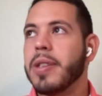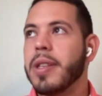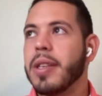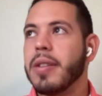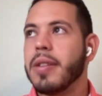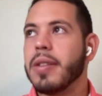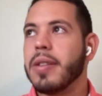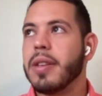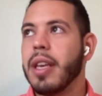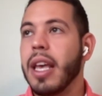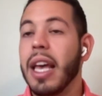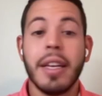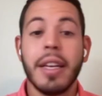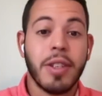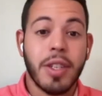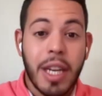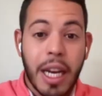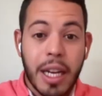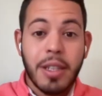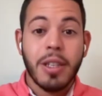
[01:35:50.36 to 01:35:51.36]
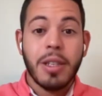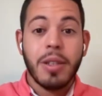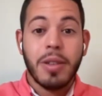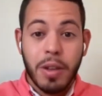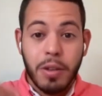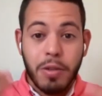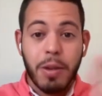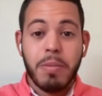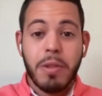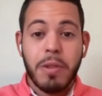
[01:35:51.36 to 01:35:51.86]
Since
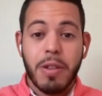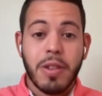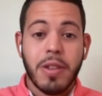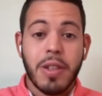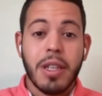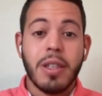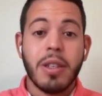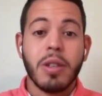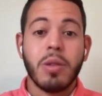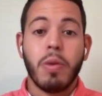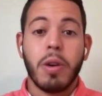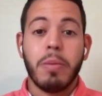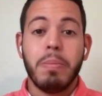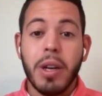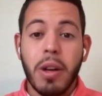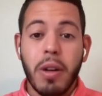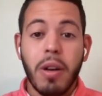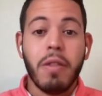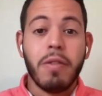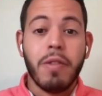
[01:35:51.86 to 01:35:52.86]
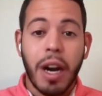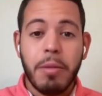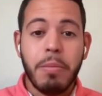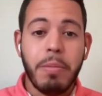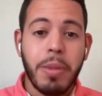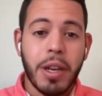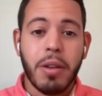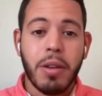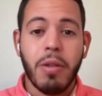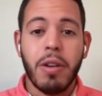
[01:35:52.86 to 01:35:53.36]
crypto exchanges were built
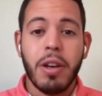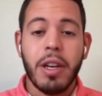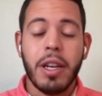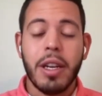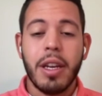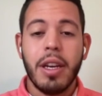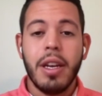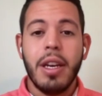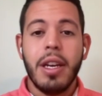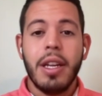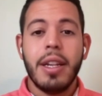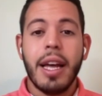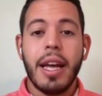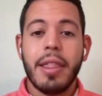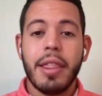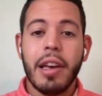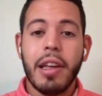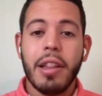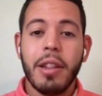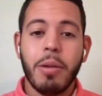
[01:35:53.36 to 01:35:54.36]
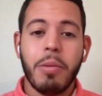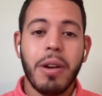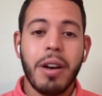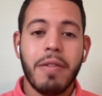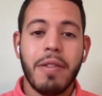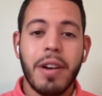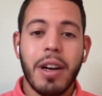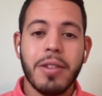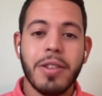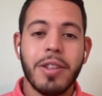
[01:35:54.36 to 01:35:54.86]
around Bitcoin, not the other
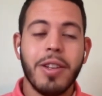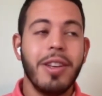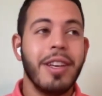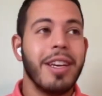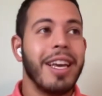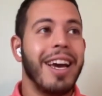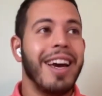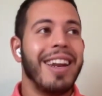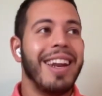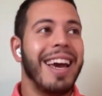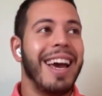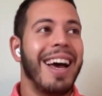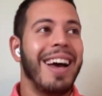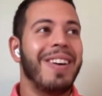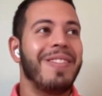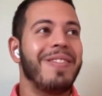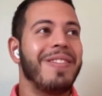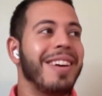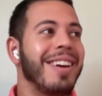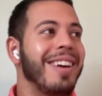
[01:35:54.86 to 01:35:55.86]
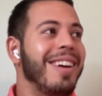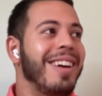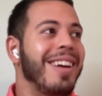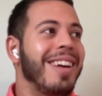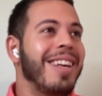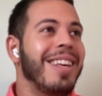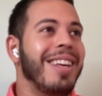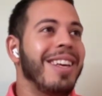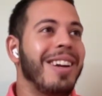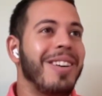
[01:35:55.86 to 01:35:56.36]
way around. So you can't have,
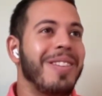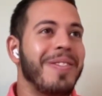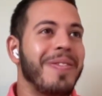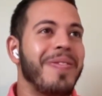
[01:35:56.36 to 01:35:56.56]
you